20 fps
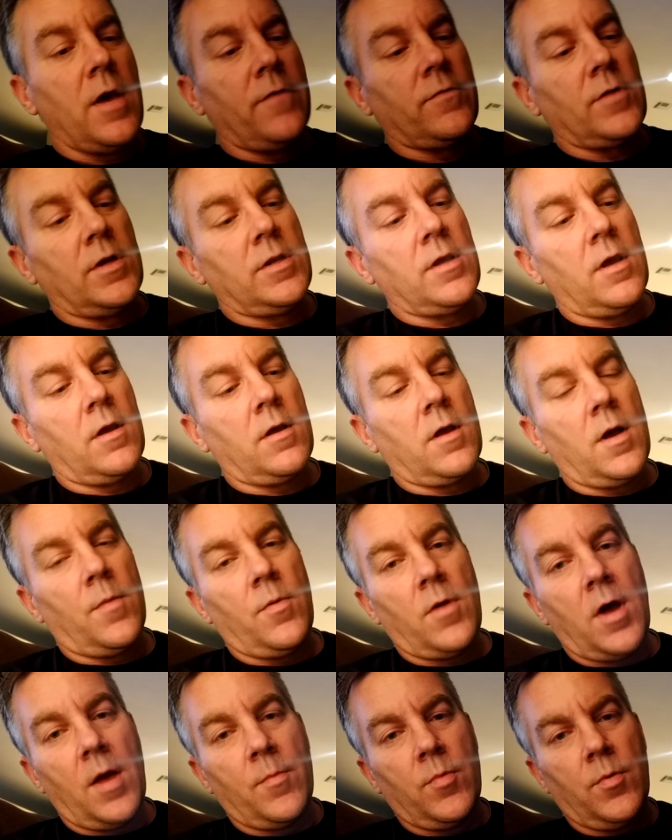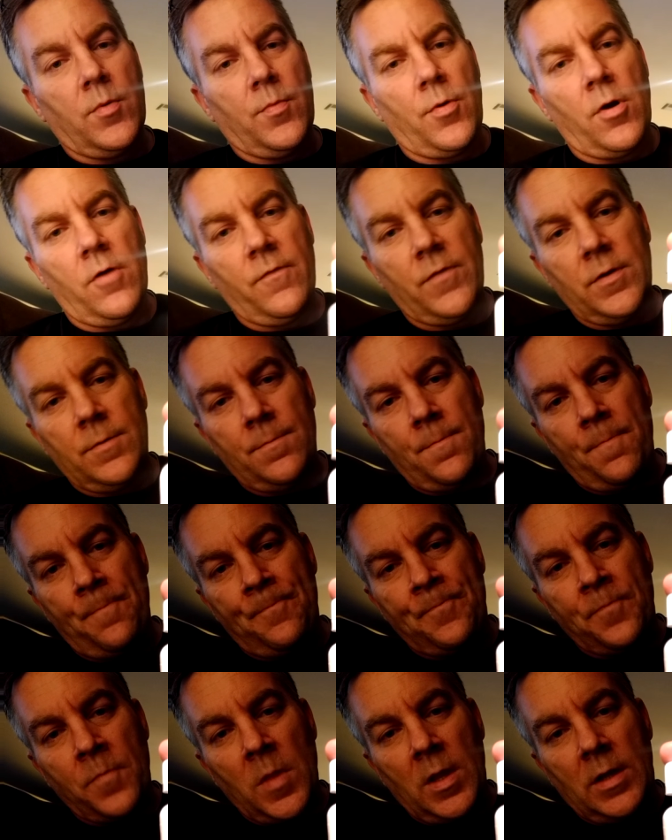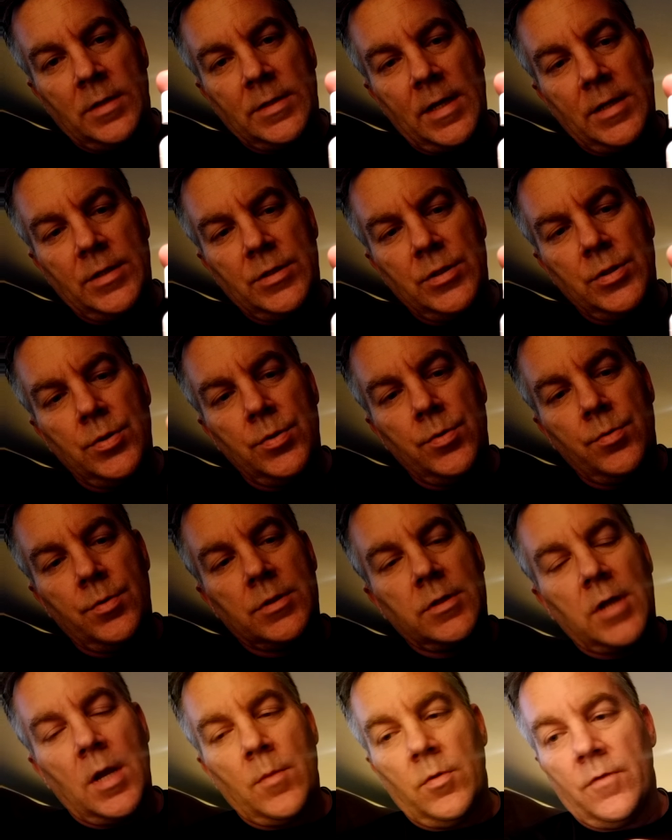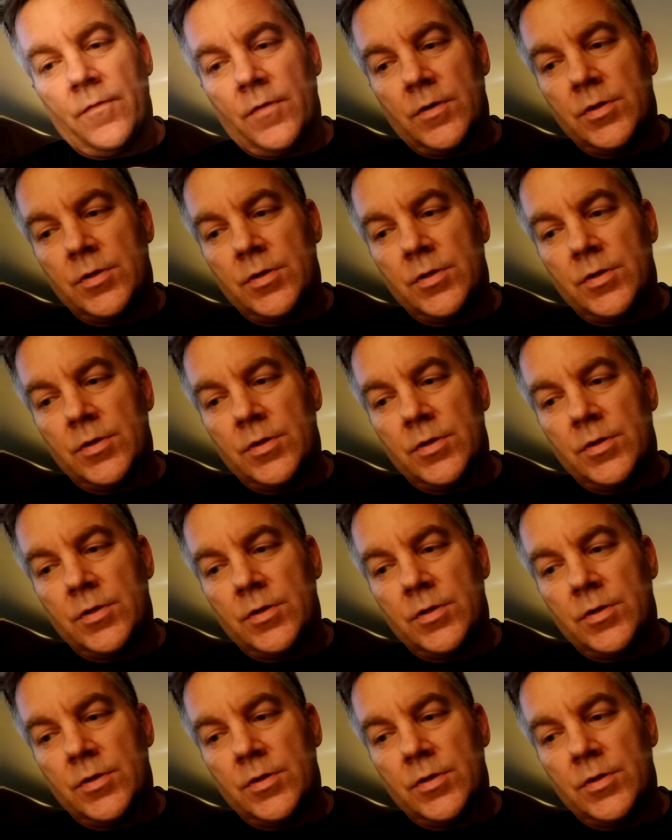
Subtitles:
after I take a couple ibuprofen, take two, it's labeled for